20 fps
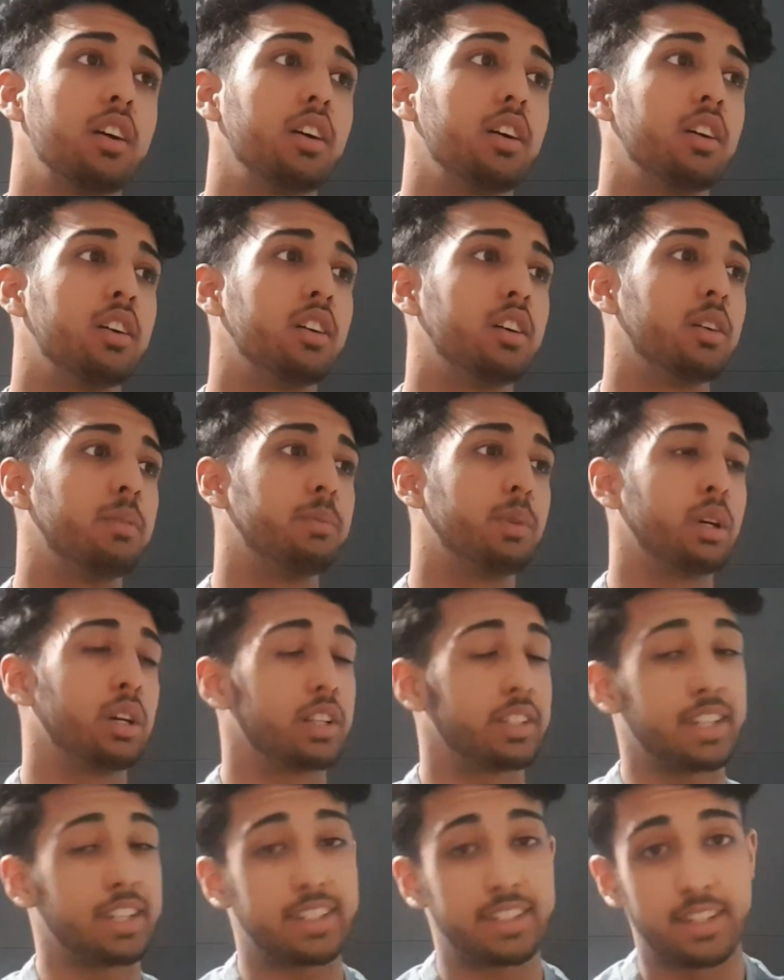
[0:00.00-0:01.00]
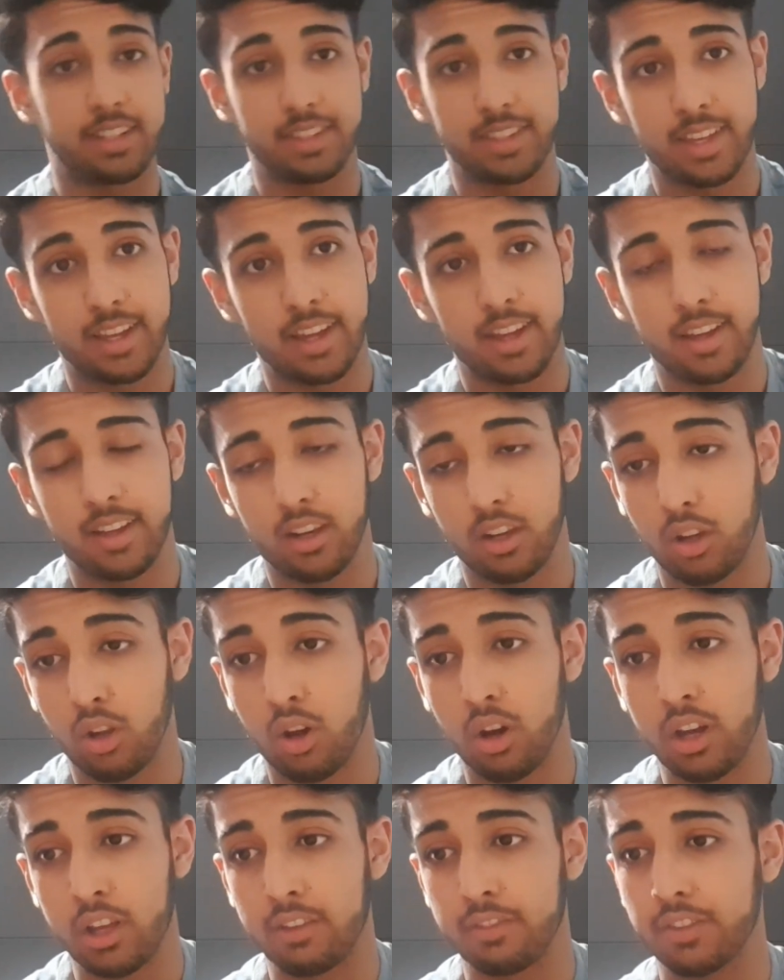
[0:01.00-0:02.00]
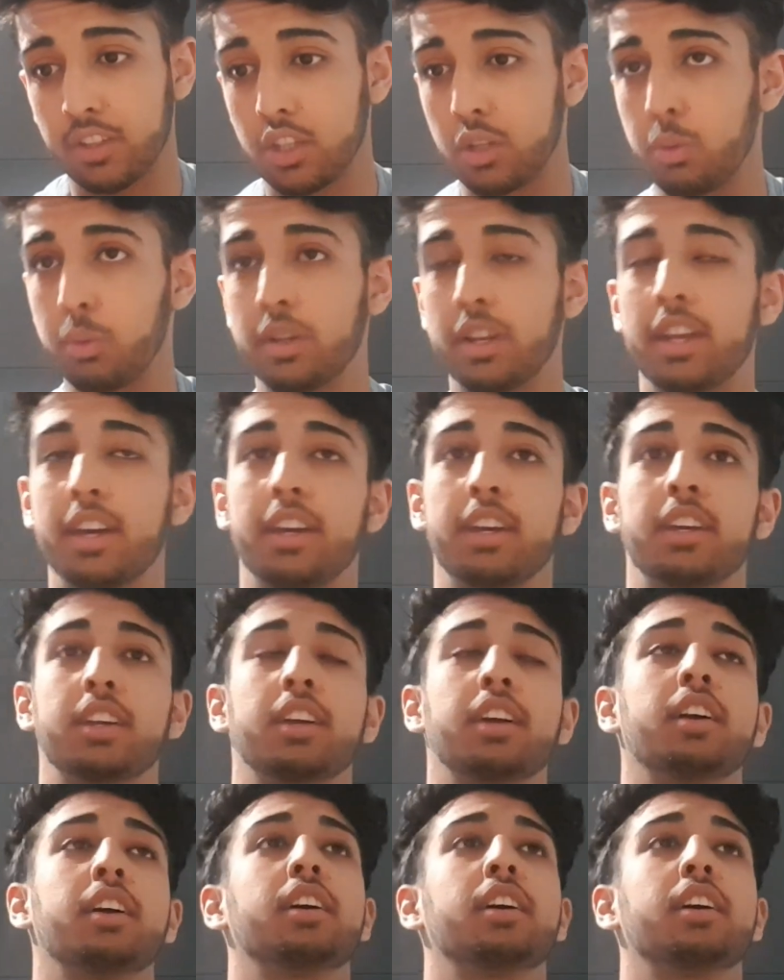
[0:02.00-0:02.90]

I attended their live Q&A.